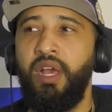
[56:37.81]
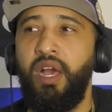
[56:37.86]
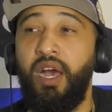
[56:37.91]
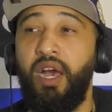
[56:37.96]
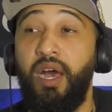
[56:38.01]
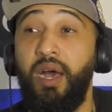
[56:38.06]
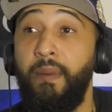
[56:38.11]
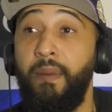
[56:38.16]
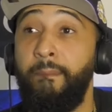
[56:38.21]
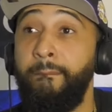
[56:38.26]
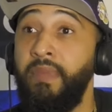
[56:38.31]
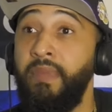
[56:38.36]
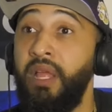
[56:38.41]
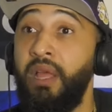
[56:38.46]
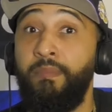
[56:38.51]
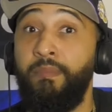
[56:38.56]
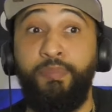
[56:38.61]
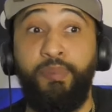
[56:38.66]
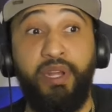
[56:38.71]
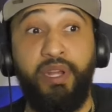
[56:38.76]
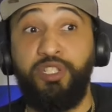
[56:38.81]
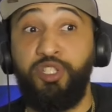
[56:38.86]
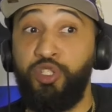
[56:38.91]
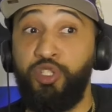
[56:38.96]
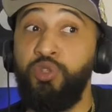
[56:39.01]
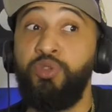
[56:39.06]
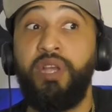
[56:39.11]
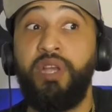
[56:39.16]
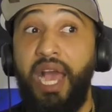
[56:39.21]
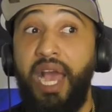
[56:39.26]
Um, but
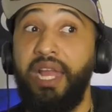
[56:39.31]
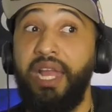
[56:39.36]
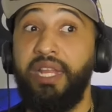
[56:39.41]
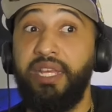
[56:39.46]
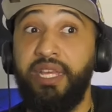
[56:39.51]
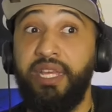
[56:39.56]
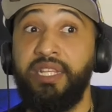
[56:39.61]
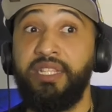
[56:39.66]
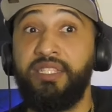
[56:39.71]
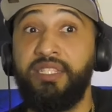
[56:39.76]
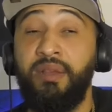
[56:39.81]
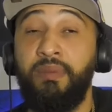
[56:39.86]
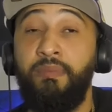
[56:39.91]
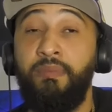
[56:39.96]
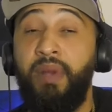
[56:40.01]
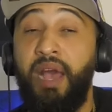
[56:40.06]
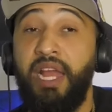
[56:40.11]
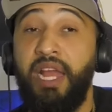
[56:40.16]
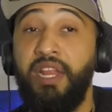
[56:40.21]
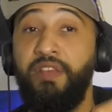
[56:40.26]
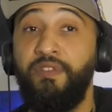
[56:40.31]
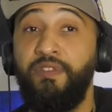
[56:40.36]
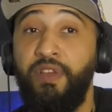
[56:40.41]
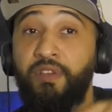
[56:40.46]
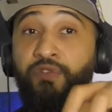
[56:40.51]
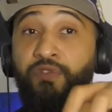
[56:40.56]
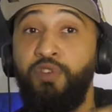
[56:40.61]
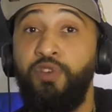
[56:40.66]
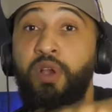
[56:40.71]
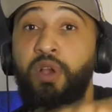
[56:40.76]
you got to get somebody.
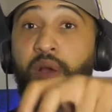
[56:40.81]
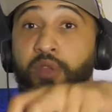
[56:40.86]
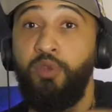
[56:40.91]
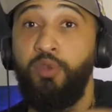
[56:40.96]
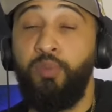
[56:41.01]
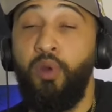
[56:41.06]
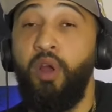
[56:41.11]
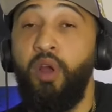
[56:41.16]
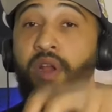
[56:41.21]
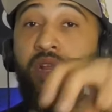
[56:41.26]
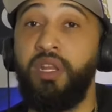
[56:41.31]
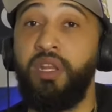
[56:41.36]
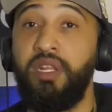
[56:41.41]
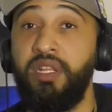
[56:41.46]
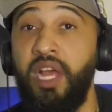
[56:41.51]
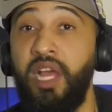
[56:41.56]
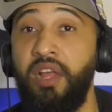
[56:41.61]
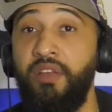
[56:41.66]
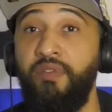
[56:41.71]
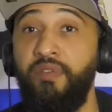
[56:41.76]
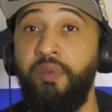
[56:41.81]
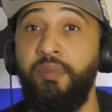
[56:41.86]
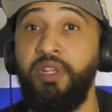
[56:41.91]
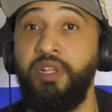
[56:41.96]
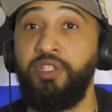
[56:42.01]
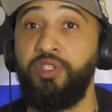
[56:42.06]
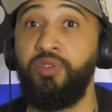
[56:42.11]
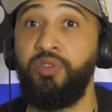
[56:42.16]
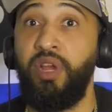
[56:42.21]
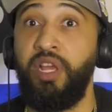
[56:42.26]
If you go, you brought in a Donovan
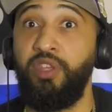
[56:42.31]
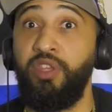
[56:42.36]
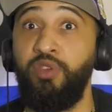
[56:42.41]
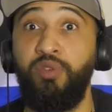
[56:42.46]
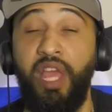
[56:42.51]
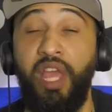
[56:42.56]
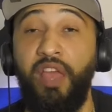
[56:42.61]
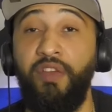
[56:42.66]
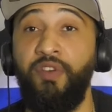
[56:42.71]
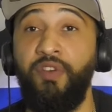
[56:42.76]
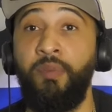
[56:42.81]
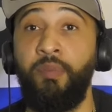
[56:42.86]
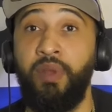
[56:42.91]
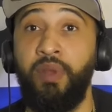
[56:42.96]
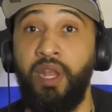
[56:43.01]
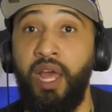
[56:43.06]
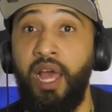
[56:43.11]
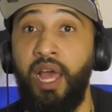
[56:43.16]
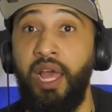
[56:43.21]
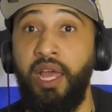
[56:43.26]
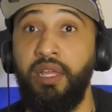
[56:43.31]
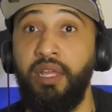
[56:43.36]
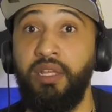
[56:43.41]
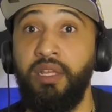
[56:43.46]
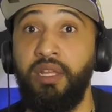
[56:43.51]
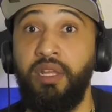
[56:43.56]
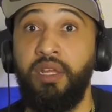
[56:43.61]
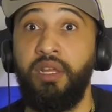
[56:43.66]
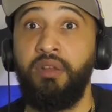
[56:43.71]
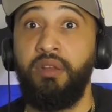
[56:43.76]
Mitchell and you gave up a lot,
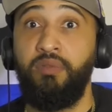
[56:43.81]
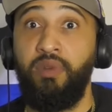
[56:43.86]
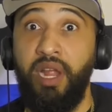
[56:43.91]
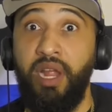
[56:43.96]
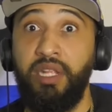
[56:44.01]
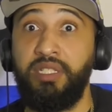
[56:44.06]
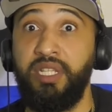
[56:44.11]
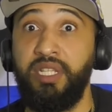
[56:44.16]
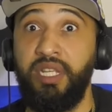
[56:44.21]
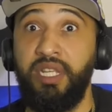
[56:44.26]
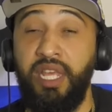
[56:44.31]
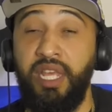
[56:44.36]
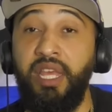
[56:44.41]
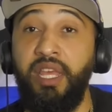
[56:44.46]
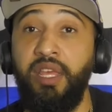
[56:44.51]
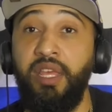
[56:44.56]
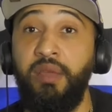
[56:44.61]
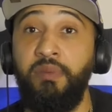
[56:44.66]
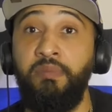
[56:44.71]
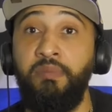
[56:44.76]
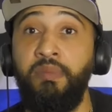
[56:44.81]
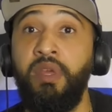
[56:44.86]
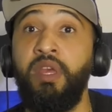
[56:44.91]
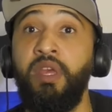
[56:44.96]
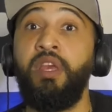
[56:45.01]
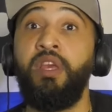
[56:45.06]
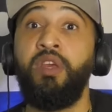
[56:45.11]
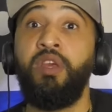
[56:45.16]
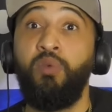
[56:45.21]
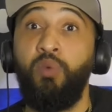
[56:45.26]
right, to get him.
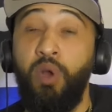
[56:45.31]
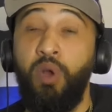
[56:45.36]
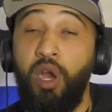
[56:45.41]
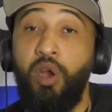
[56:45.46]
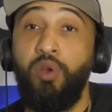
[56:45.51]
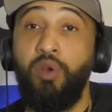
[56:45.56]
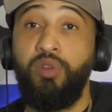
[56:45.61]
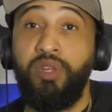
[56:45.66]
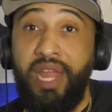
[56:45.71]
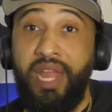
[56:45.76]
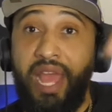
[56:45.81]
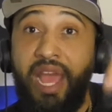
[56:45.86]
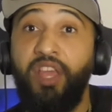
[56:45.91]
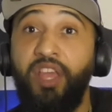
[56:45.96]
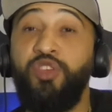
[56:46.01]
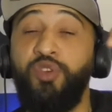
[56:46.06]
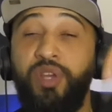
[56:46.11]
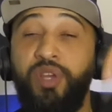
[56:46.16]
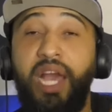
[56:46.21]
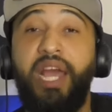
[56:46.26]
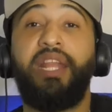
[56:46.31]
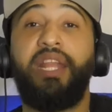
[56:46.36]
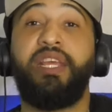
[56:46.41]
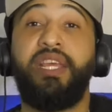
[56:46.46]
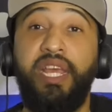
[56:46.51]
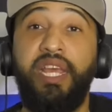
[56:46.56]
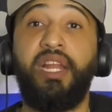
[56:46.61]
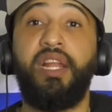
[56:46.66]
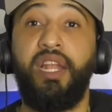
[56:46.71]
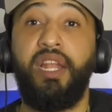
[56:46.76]
Well, now you got to
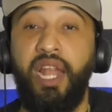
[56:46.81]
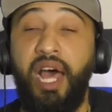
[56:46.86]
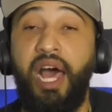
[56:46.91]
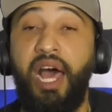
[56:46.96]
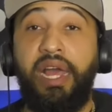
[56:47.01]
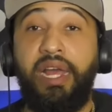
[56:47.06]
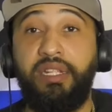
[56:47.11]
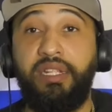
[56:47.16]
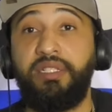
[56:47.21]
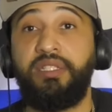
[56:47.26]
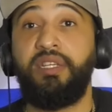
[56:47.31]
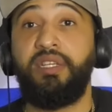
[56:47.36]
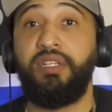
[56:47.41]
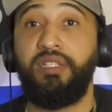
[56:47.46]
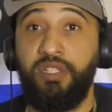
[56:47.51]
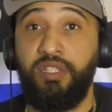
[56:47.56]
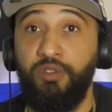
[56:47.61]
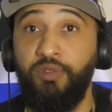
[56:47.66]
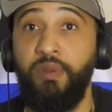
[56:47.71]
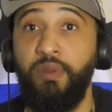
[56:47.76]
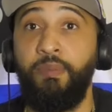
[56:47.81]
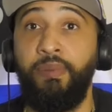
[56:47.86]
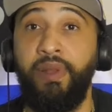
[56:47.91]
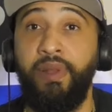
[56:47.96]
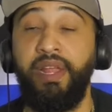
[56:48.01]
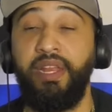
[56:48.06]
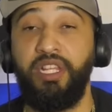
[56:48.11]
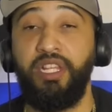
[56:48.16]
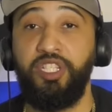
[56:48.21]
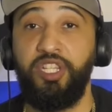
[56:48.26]
get a lot to to
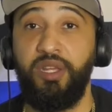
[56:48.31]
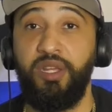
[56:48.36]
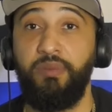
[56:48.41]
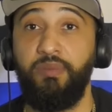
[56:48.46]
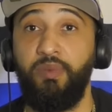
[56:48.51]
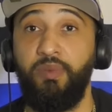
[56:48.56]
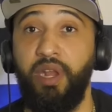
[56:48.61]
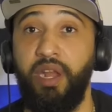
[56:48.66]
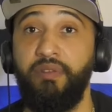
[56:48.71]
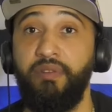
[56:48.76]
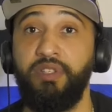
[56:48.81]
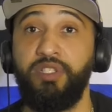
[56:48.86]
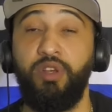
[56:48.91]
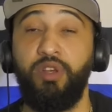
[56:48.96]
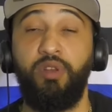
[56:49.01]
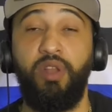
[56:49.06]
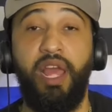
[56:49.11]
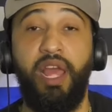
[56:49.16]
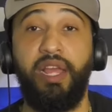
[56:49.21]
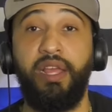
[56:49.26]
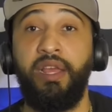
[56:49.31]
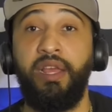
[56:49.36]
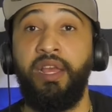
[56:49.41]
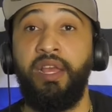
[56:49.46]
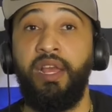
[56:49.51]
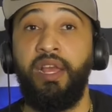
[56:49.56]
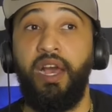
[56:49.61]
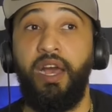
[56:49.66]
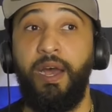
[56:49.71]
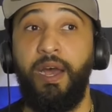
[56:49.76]
replenish him, whatever. So like,
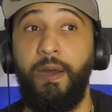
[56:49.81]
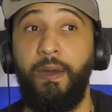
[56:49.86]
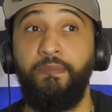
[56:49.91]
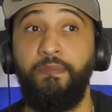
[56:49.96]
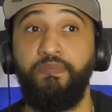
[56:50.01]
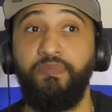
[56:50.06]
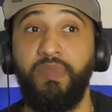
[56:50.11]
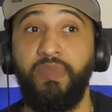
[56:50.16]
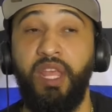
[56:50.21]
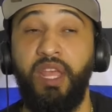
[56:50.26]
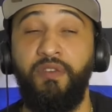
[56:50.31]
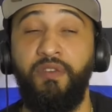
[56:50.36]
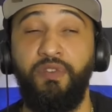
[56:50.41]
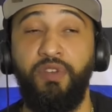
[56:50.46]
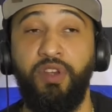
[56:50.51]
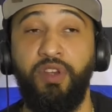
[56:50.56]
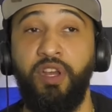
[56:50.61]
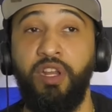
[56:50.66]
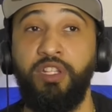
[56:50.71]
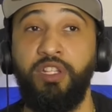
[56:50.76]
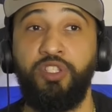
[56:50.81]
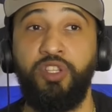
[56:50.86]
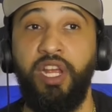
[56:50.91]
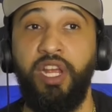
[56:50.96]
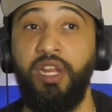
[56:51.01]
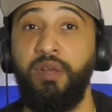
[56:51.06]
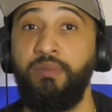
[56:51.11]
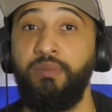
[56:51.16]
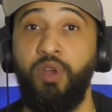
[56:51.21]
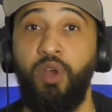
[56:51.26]
um, if you're gonna
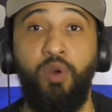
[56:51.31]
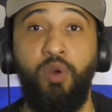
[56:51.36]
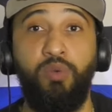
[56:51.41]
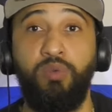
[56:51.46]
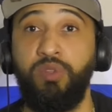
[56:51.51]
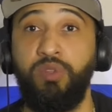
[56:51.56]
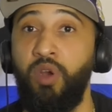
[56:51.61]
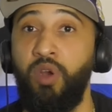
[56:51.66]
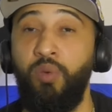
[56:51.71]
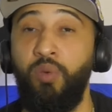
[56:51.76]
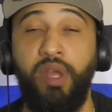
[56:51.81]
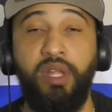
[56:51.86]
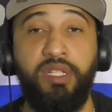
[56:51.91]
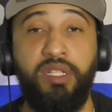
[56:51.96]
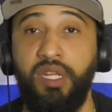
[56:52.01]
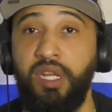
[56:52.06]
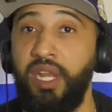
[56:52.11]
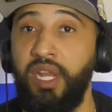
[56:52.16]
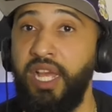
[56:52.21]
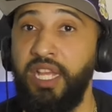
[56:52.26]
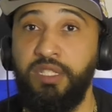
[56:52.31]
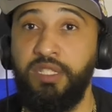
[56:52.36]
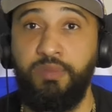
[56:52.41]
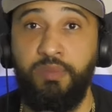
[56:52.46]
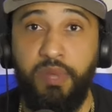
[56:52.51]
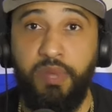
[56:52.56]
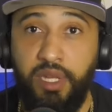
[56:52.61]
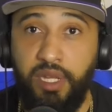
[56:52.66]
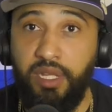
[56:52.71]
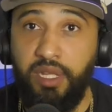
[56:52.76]
trade him, don't don't wait till the last
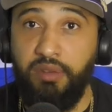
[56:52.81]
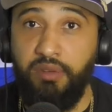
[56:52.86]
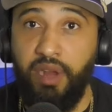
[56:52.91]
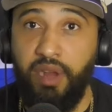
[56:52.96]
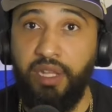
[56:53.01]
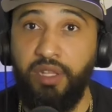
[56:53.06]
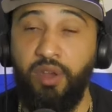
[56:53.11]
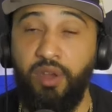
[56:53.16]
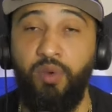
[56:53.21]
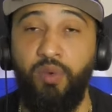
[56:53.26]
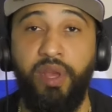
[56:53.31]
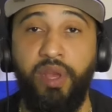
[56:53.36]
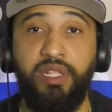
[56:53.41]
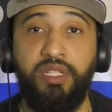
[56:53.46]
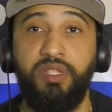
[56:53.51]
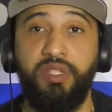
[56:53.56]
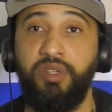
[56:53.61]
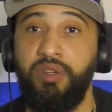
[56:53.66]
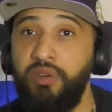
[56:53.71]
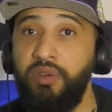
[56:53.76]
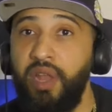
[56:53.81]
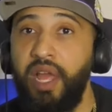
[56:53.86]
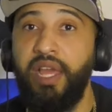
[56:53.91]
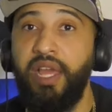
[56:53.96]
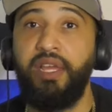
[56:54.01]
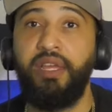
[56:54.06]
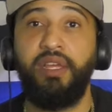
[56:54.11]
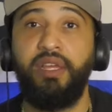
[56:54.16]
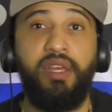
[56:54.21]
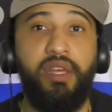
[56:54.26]
minute, right? Don't wait till
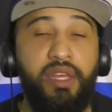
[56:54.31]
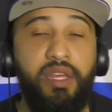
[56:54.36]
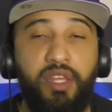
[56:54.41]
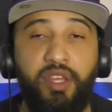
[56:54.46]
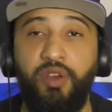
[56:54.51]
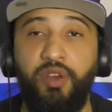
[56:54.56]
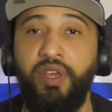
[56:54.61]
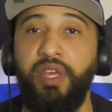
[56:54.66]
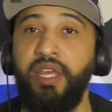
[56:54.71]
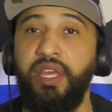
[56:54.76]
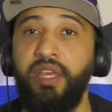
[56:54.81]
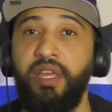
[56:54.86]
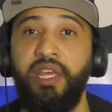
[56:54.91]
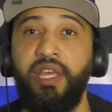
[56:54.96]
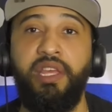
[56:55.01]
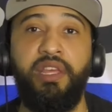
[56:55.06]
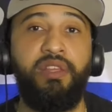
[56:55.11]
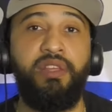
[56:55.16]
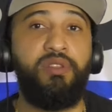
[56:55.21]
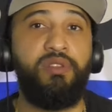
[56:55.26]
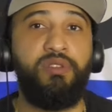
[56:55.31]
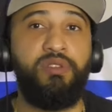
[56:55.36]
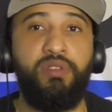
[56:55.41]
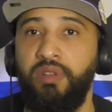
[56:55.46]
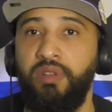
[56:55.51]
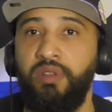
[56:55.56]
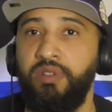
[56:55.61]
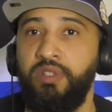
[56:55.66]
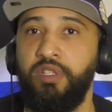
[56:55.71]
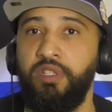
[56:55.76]
like you know he he
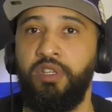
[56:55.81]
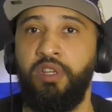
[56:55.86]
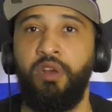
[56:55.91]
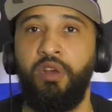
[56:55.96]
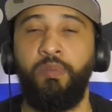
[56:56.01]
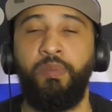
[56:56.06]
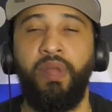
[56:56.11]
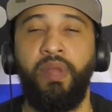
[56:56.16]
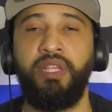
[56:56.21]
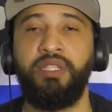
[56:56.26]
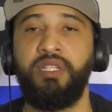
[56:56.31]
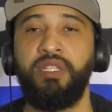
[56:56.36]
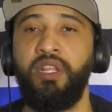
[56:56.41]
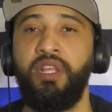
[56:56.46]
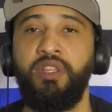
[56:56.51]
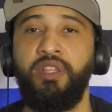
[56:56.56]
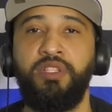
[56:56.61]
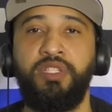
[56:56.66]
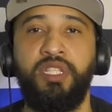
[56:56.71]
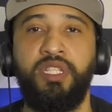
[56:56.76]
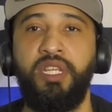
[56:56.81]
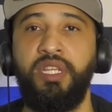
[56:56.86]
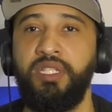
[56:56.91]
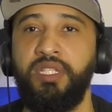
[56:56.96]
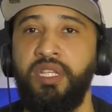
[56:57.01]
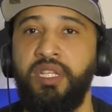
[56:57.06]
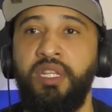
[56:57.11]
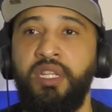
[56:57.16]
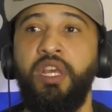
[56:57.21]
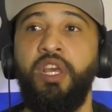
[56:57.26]
you know plays another
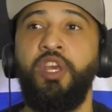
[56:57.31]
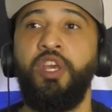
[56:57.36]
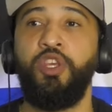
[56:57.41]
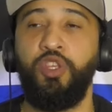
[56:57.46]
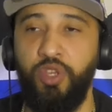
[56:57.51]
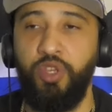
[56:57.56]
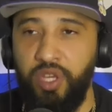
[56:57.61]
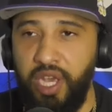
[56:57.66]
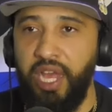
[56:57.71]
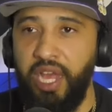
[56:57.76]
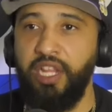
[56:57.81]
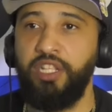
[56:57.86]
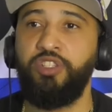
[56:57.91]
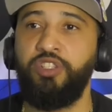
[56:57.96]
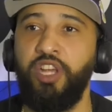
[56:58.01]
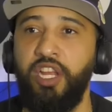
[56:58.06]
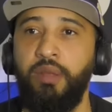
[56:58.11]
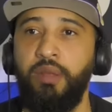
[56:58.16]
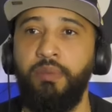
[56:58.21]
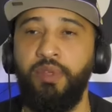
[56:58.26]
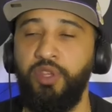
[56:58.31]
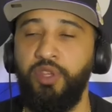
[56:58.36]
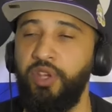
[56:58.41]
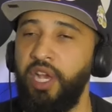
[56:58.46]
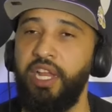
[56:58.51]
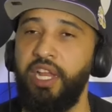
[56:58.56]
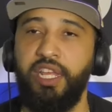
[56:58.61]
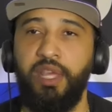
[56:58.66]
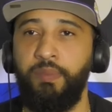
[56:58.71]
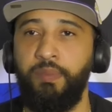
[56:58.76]
season. You got to trade him and you
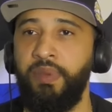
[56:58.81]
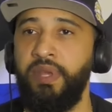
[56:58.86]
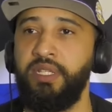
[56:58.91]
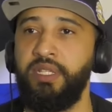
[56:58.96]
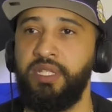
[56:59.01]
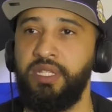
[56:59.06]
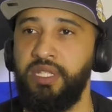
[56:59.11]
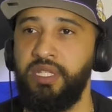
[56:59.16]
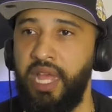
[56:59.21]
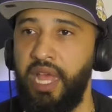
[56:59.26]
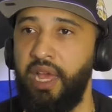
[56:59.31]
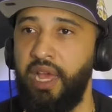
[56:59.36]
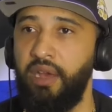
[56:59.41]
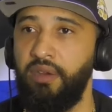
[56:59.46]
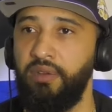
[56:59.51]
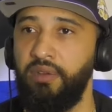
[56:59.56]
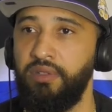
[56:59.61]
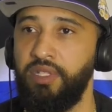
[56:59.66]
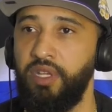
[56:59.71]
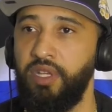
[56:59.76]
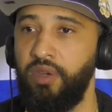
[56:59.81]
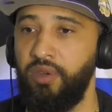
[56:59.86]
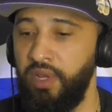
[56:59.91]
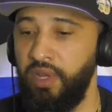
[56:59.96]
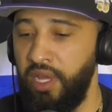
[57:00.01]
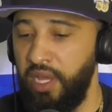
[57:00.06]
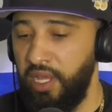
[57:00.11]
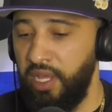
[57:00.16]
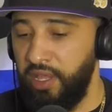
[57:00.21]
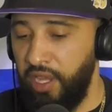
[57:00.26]
got to get pieces now. So
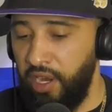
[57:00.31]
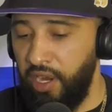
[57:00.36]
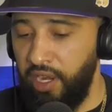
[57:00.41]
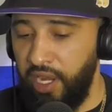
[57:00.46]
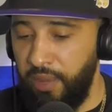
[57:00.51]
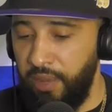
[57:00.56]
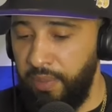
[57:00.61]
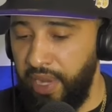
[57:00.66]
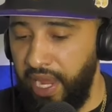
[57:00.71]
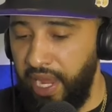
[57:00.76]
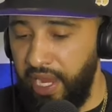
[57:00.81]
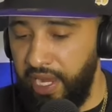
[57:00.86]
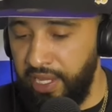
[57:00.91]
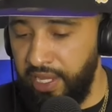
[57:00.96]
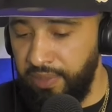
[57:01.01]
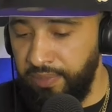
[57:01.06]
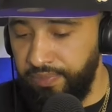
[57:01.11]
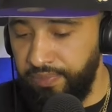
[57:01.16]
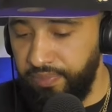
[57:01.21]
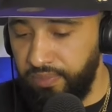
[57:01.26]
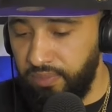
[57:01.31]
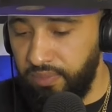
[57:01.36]
they're eliminated.